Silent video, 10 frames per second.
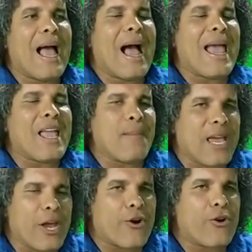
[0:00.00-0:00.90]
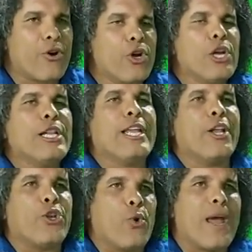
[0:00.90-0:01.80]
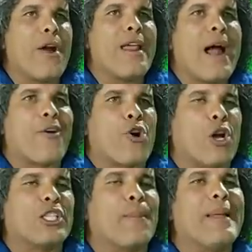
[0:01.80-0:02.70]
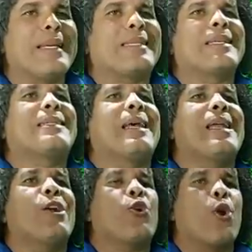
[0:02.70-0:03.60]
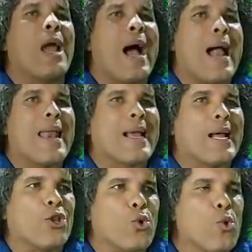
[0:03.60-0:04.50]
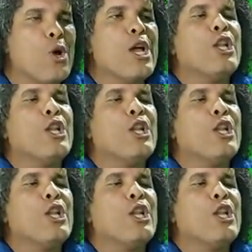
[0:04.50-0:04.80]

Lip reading: I am here. Did you hear the agriculture minister said they're doing all they can do